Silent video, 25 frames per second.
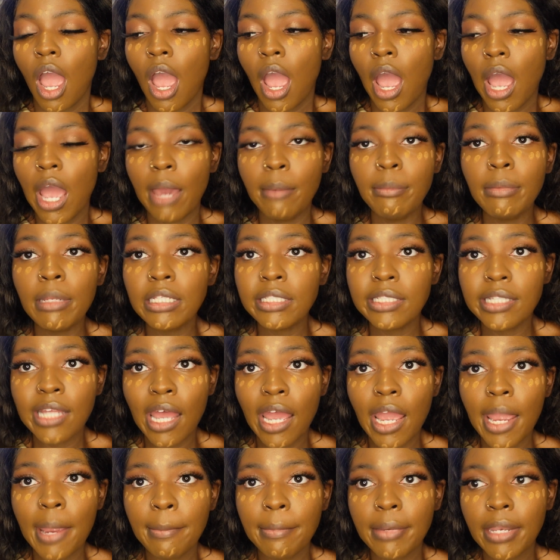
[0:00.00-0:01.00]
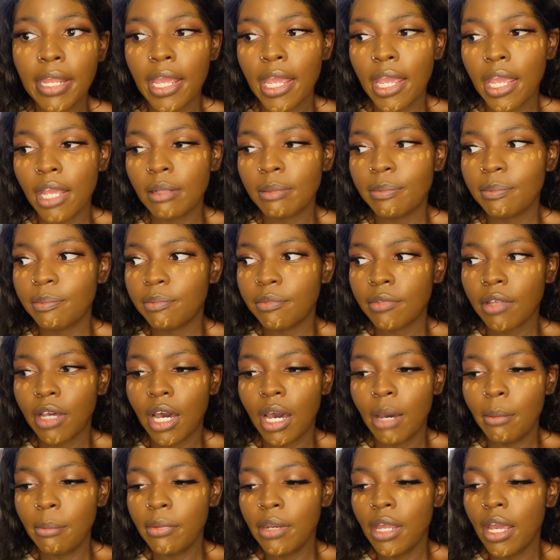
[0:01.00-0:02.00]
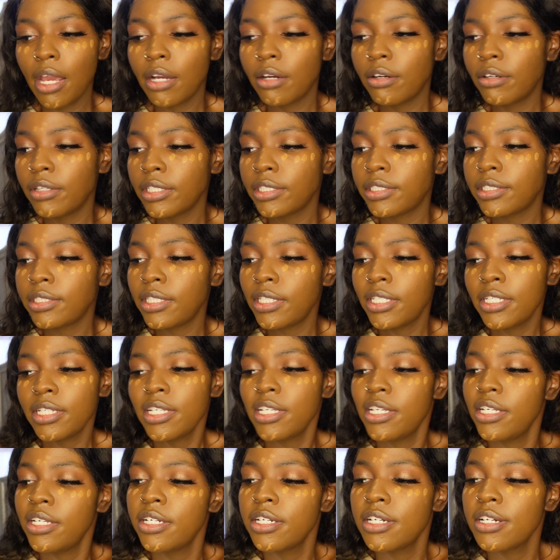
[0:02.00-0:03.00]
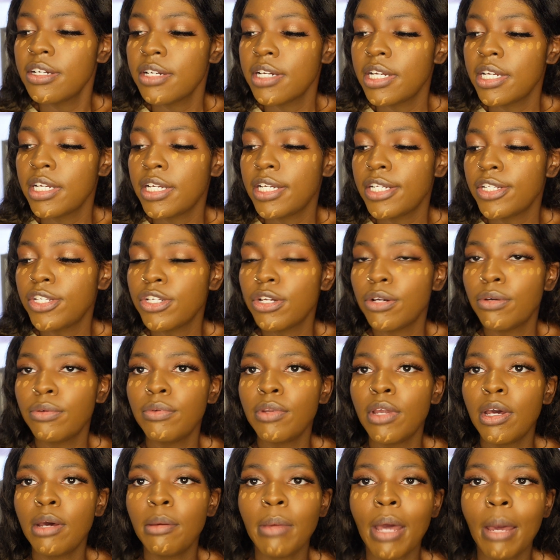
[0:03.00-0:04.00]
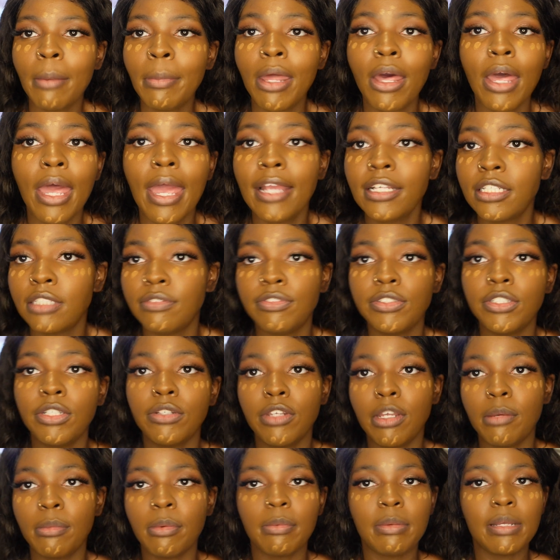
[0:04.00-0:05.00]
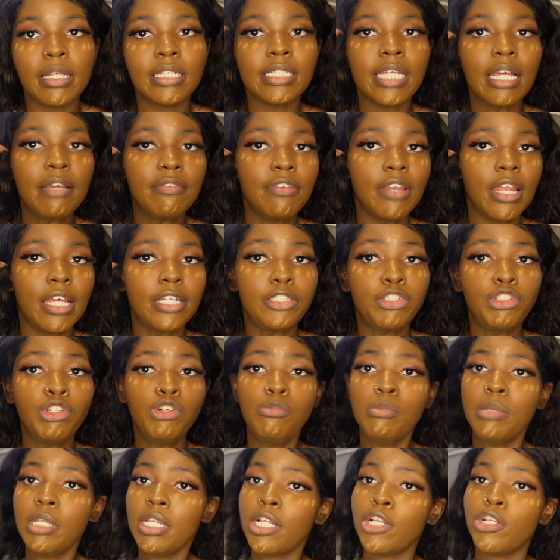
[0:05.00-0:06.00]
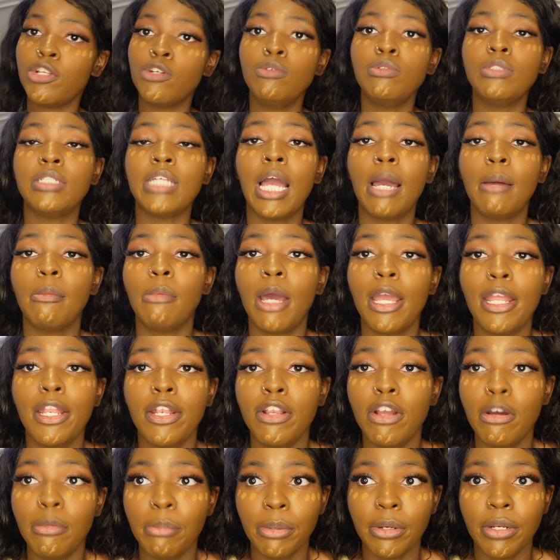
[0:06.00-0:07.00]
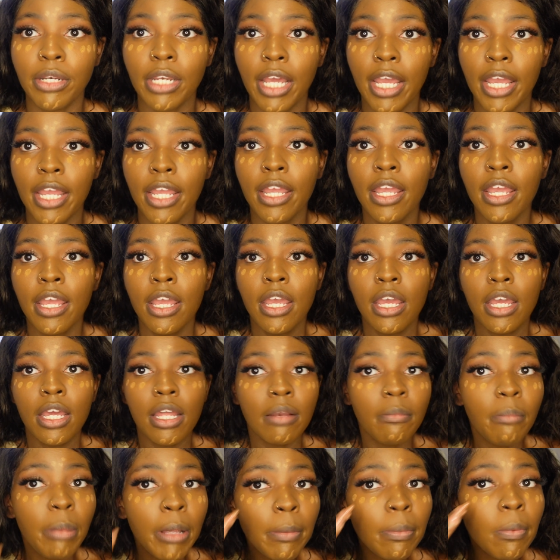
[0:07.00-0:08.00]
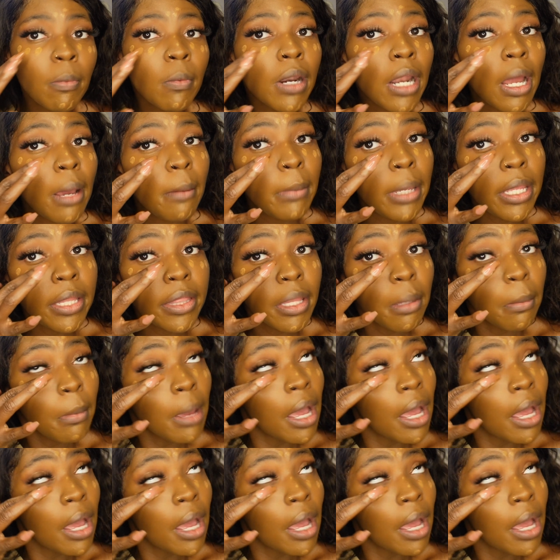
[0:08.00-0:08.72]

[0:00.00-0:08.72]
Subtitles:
I'm the type that I'm not gonna sit here and get your number. I'm not asking for your number because I feel like too many dudes got my number. Like, people, when I meet them